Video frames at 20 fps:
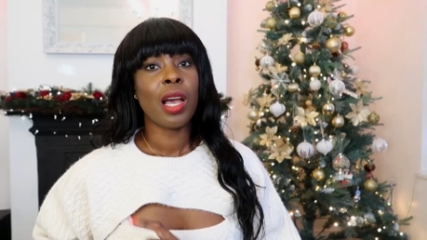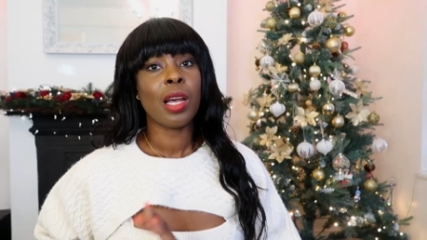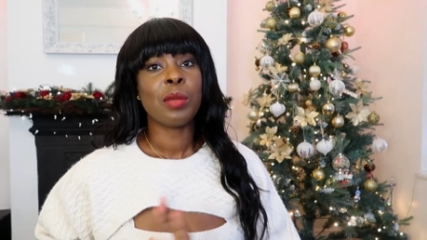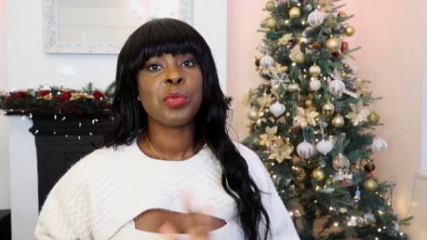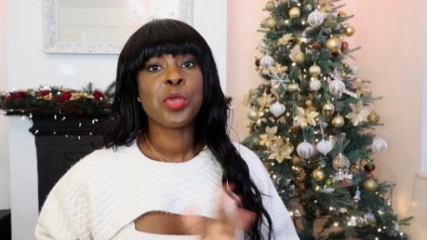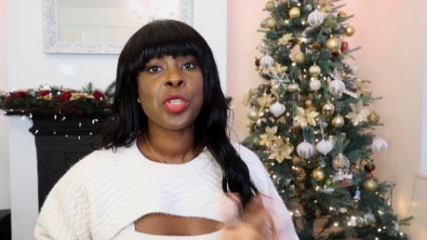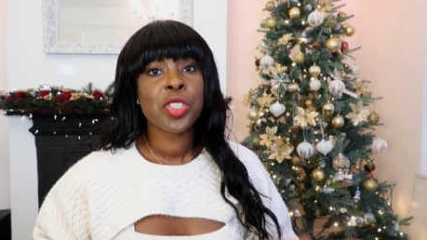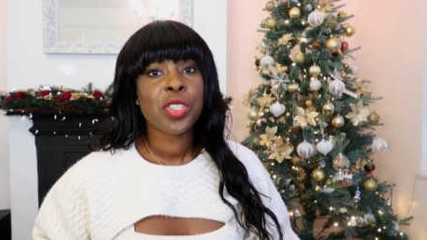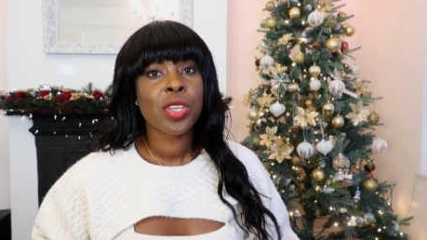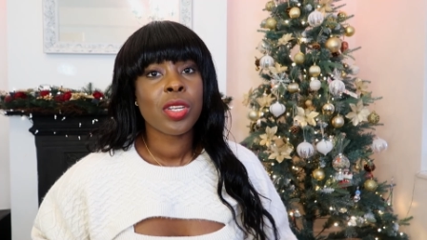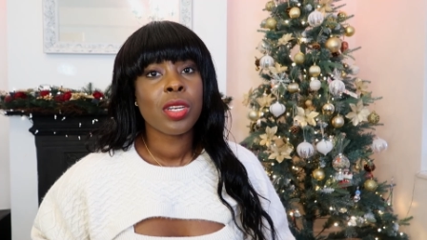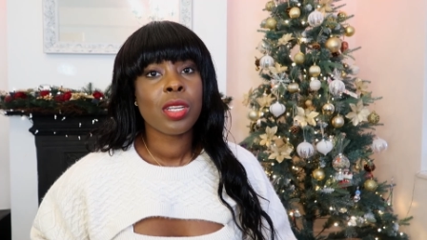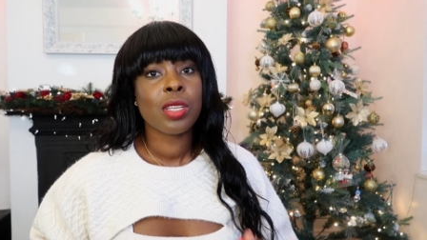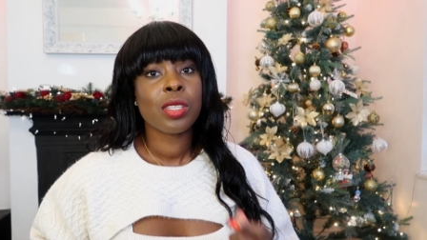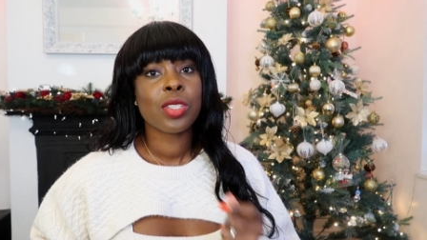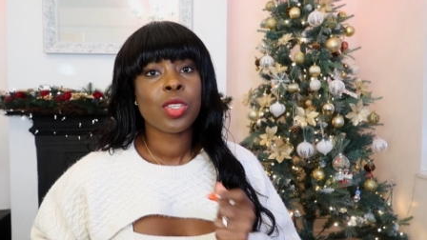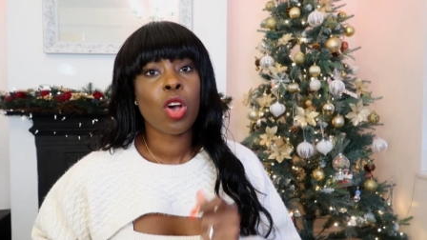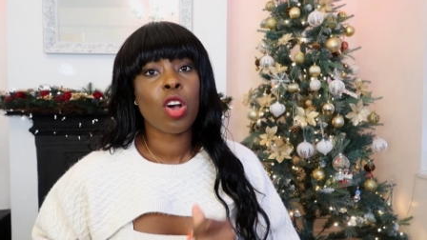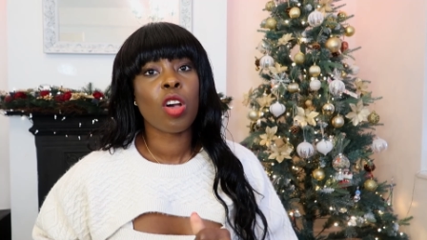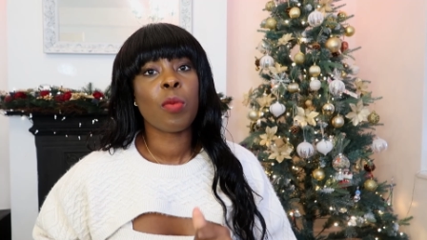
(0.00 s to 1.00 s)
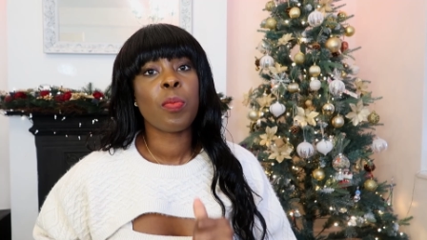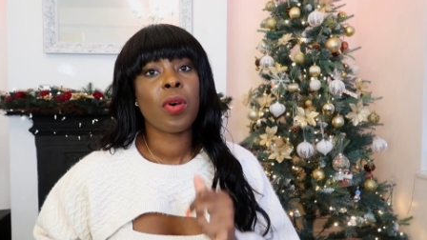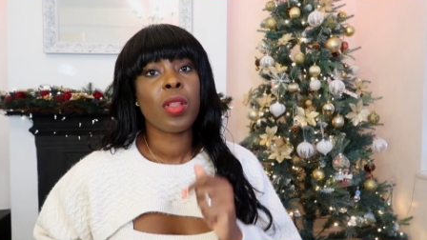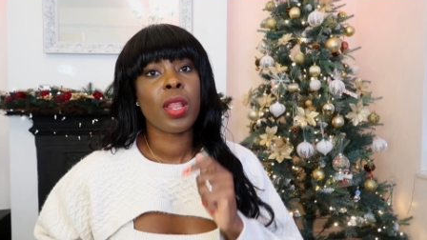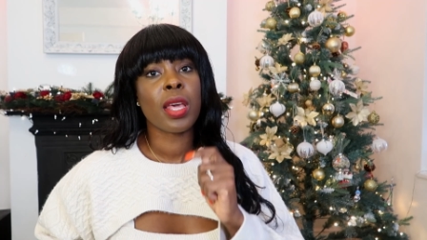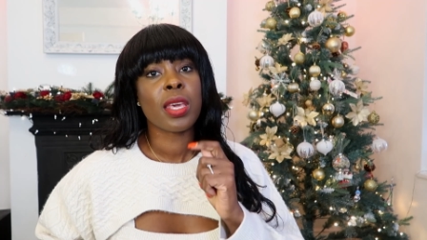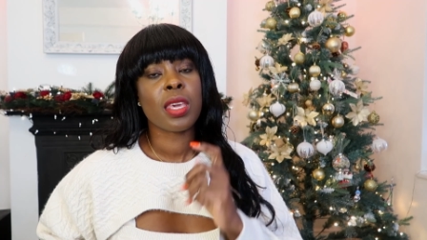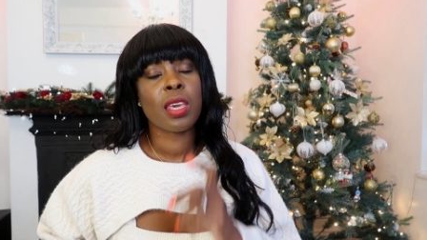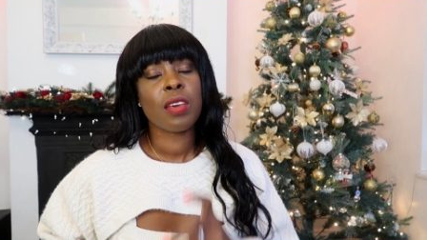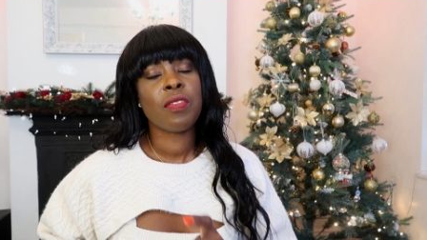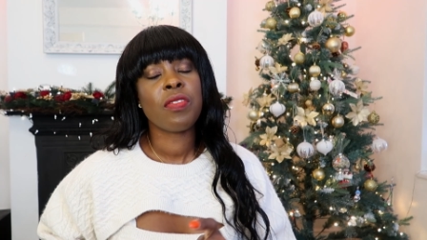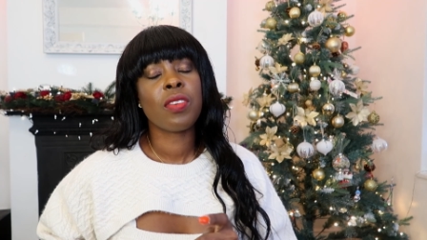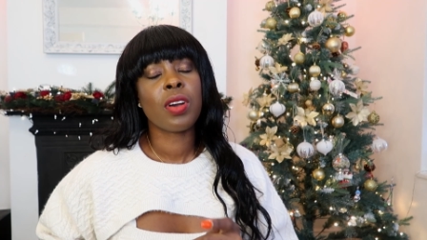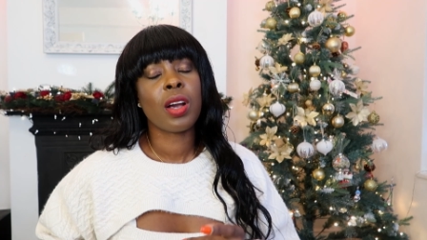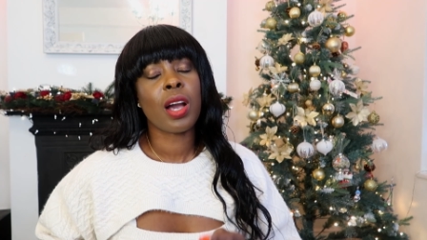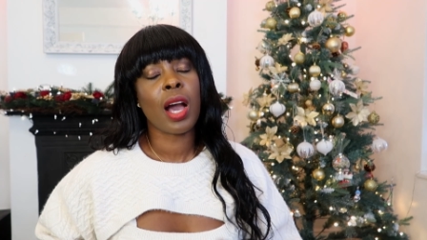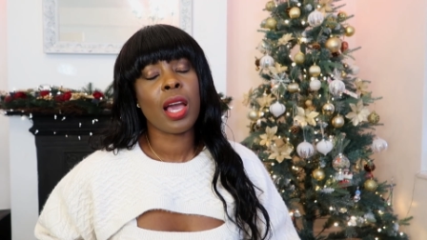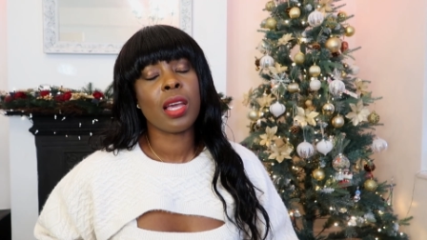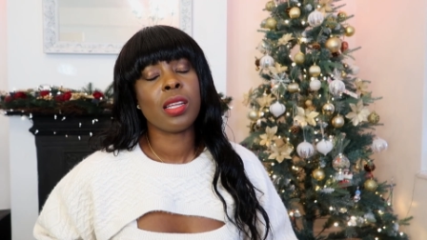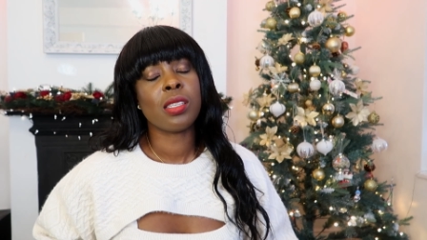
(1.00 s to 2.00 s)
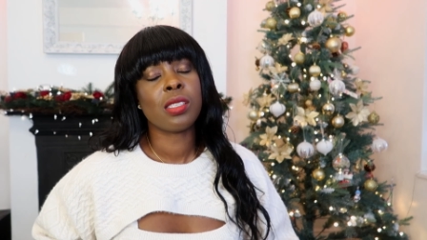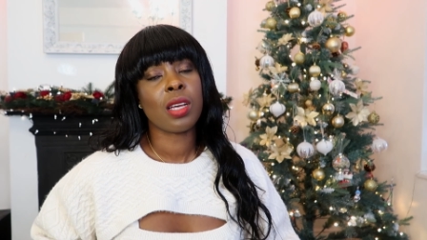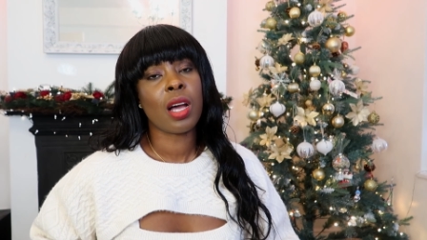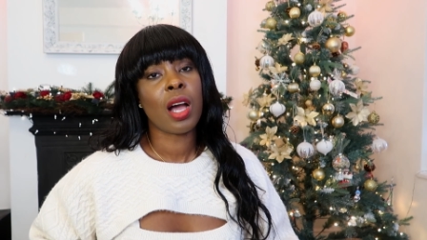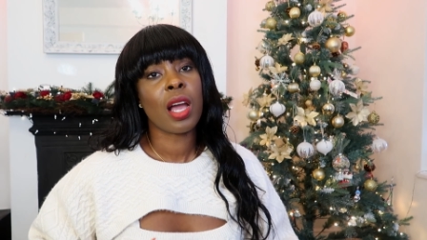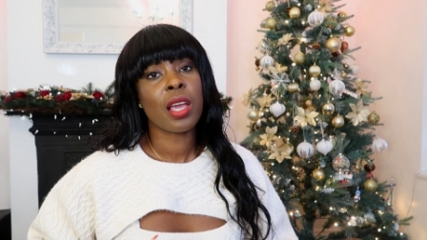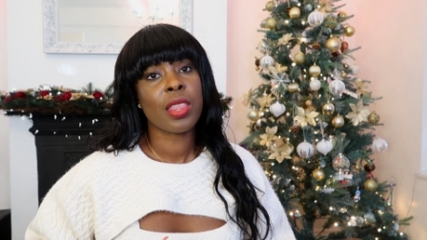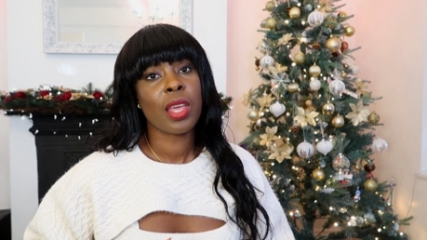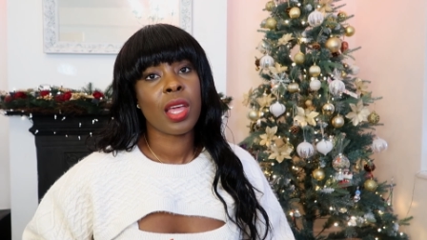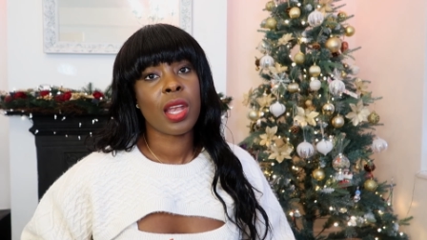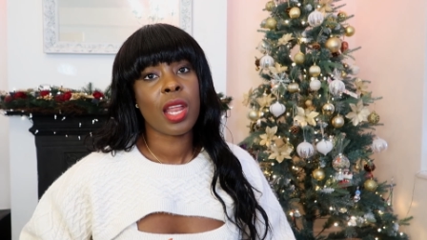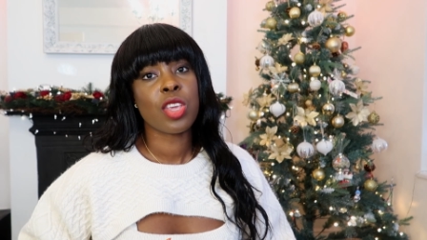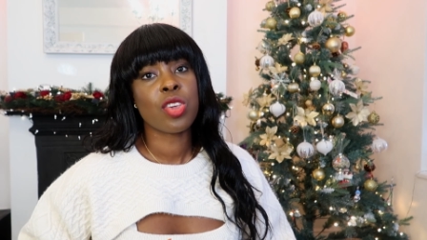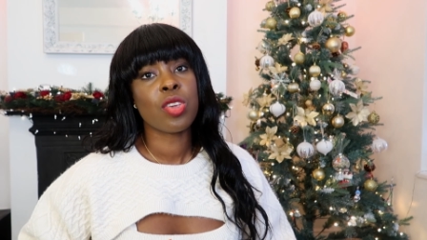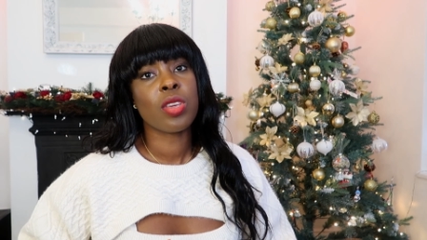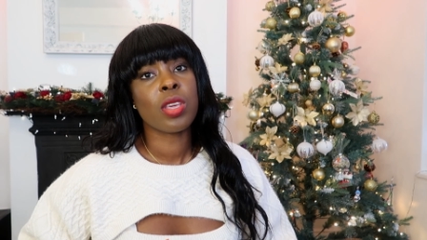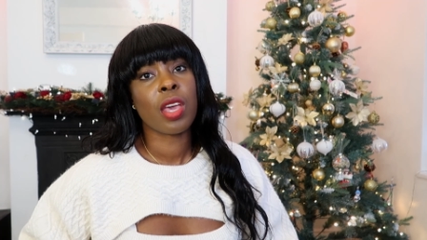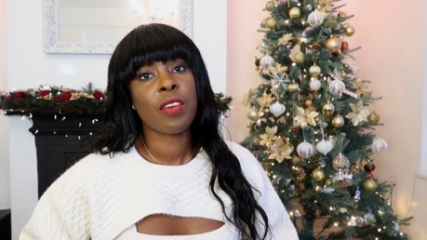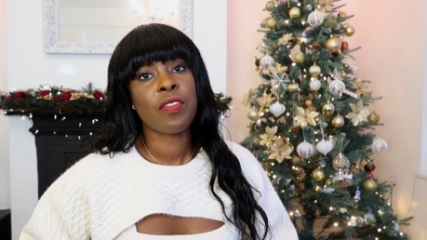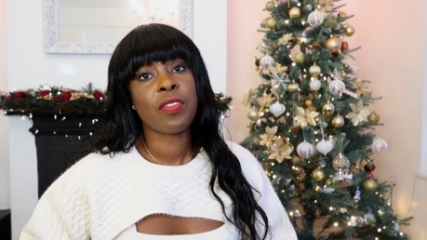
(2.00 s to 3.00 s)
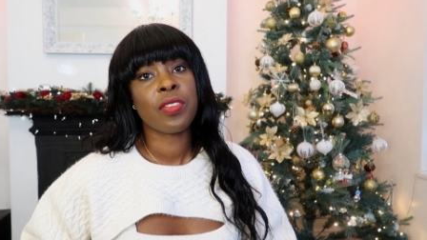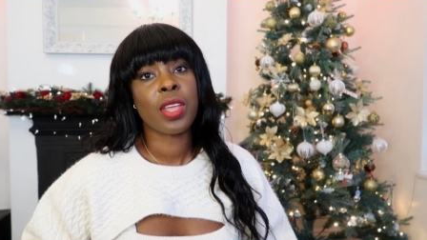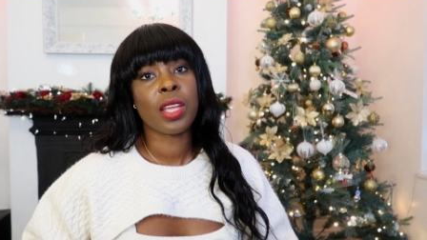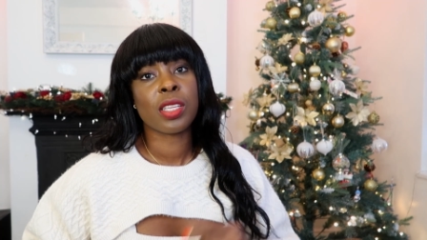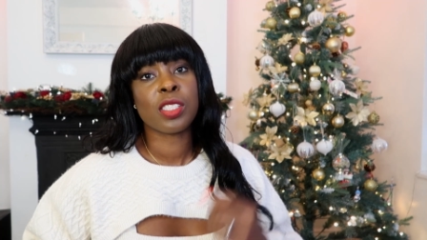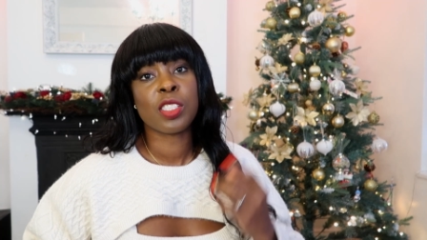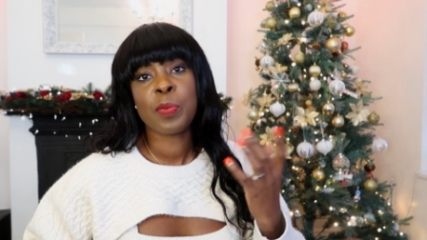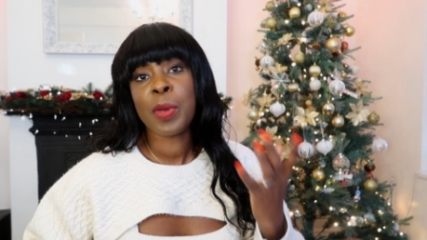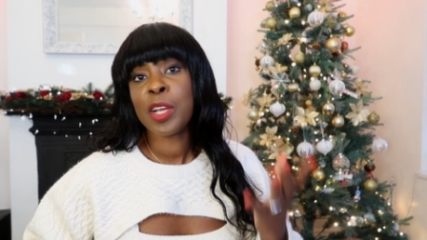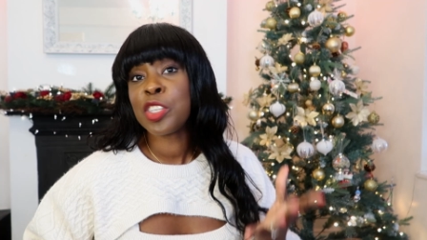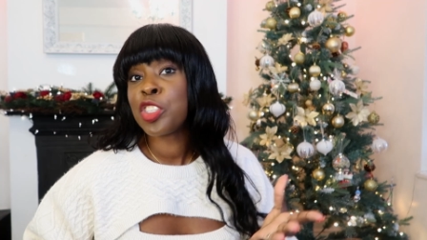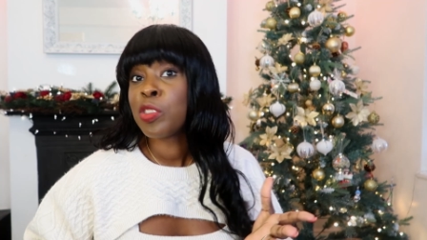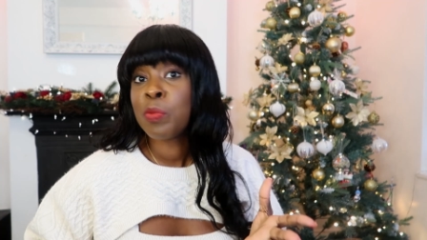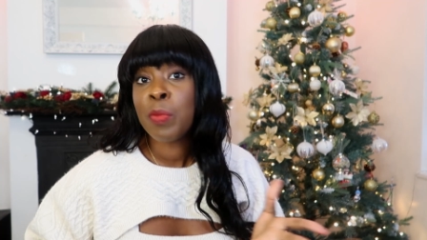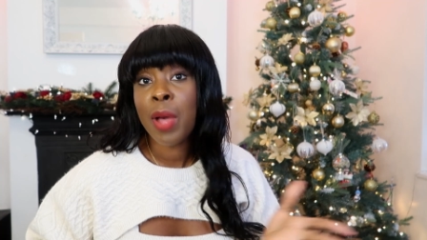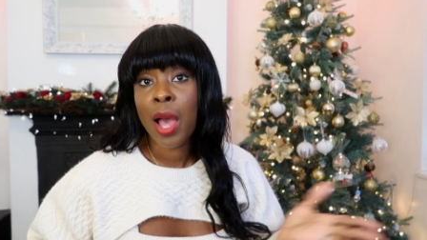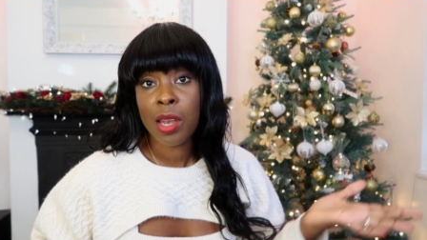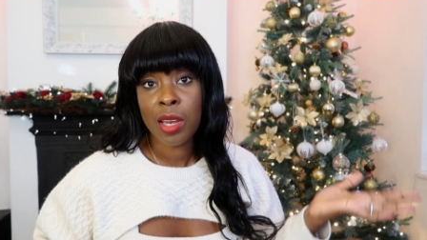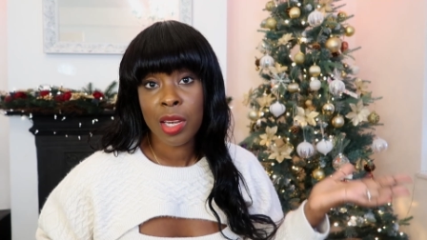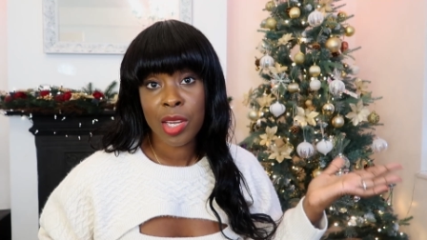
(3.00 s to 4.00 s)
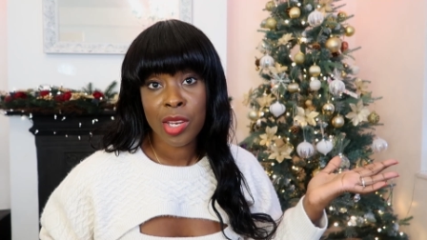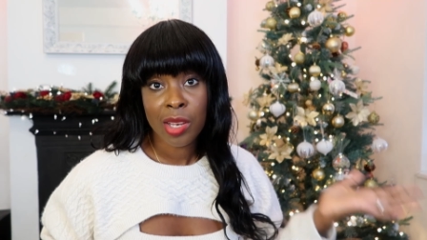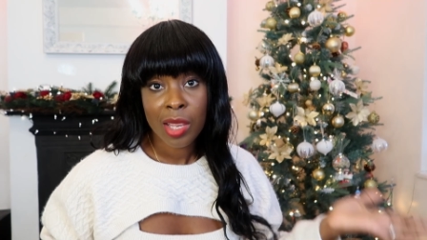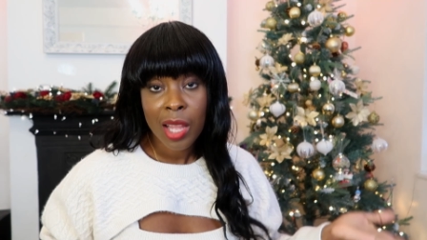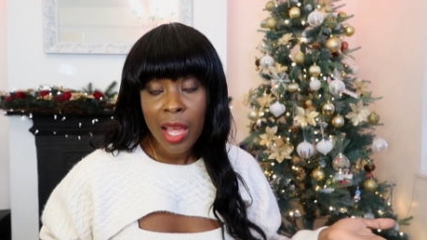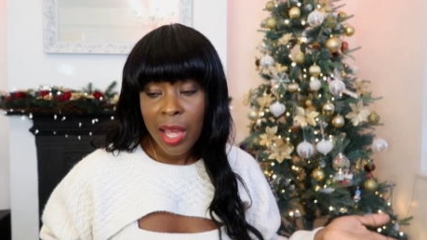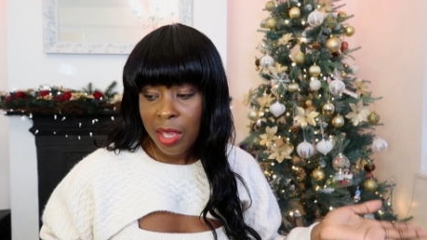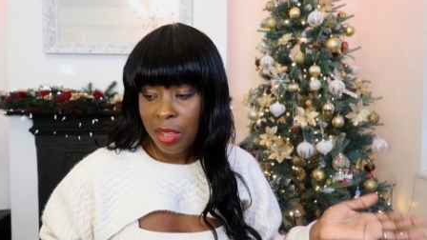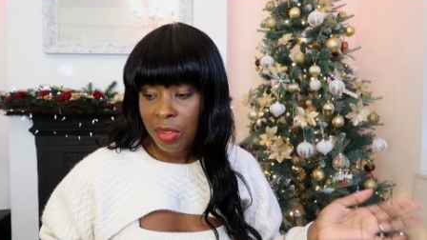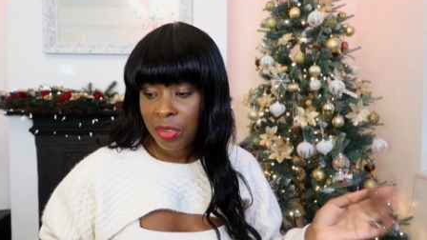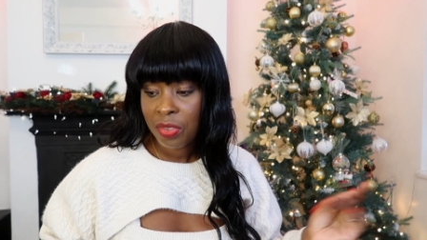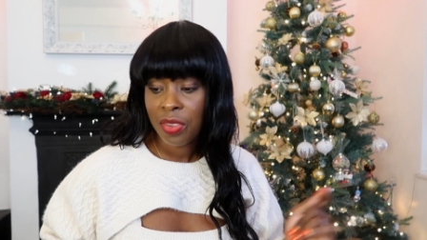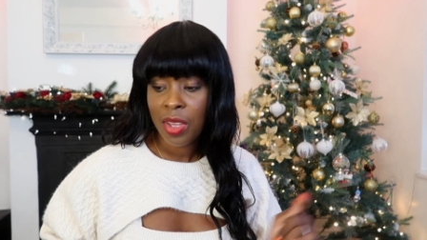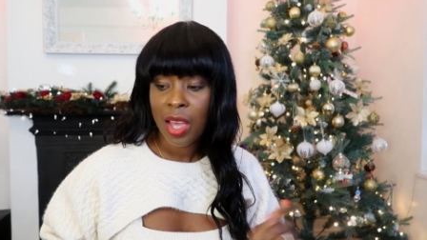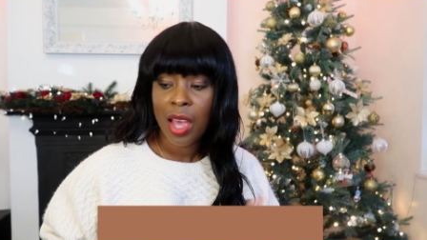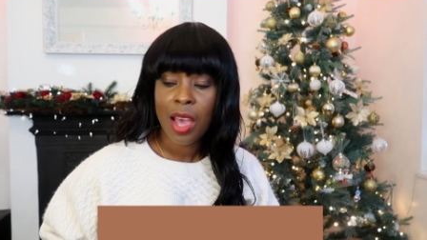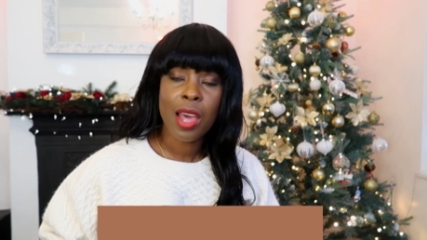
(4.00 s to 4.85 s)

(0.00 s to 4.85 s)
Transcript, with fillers: I'm just gonna talk about like gift guides idea that you can get for that special man in your life